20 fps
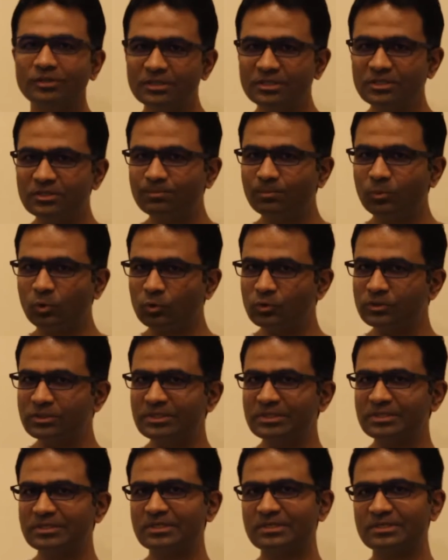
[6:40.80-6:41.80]
this
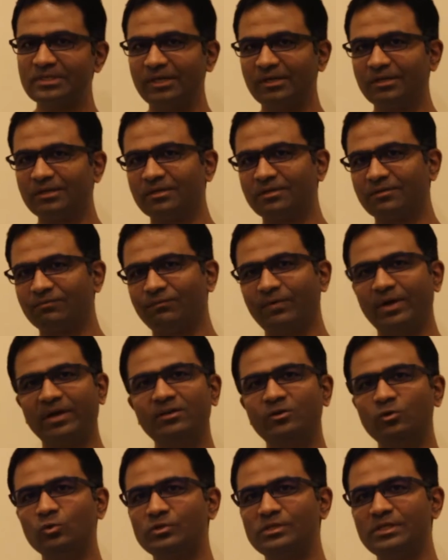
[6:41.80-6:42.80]
process is like
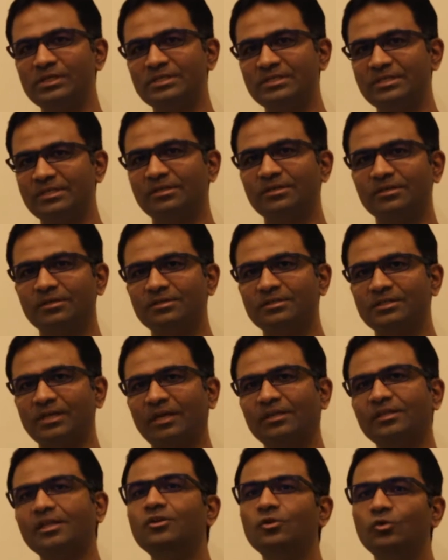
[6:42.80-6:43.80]
5 to 6 years,
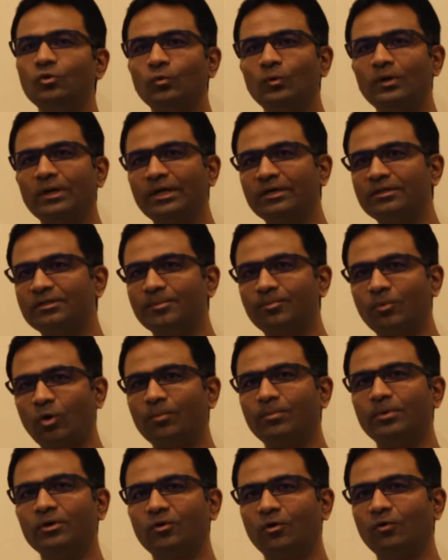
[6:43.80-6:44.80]
and then you will get the
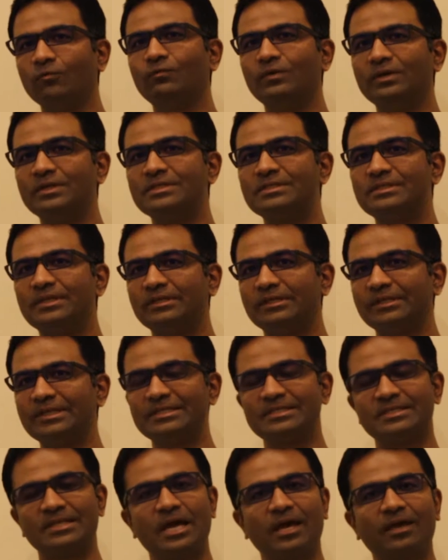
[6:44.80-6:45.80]
proper confidence that
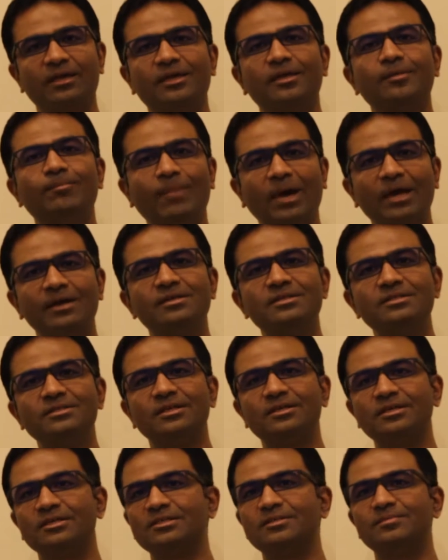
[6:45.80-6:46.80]
yes, I can manage
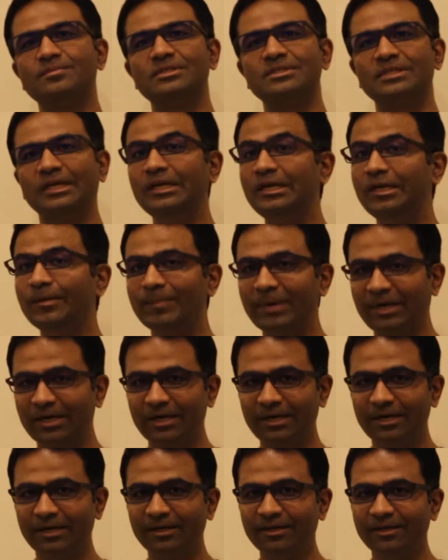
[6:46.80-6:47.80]
the customers
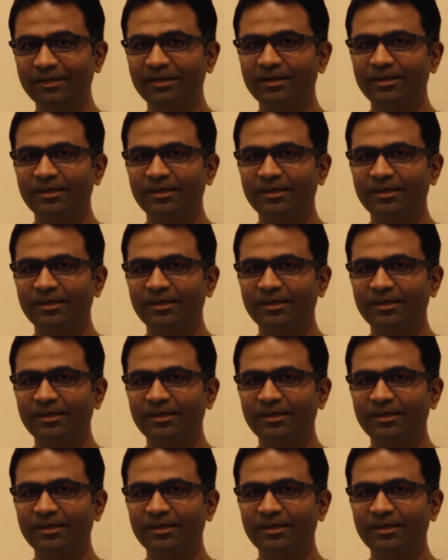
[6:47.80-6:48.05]
independently,